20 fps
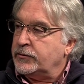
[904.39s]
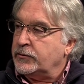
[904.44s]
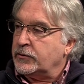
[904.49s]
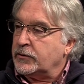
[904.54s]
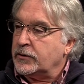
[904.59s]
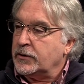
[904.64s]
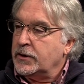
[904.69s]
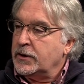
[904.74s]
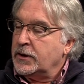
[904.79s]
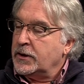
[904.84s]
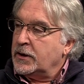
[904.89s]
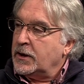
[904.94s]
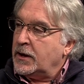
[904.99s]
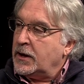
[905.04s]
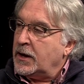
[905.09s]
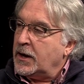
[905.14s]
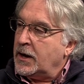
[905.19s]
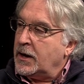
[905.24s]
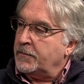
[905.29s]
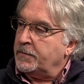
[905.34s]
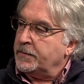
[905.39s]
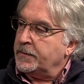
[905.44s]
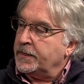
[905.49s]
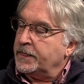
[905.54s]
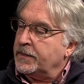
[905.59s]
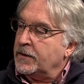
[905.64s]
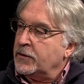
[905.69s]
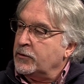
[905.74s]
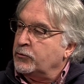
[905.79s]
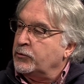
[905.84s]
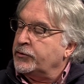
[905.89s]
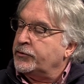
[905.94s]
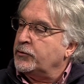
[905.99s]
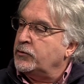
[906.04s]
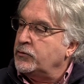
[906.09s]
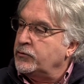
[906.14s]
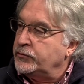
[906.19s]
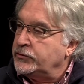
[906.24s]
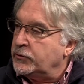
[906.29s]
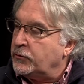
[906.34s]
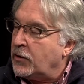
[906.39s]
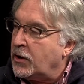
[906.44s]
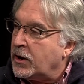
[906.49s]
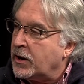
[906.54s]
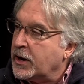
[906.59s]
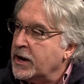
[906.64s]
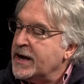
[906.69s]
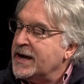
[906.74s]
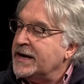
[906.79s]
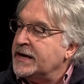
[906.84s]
your with who you are.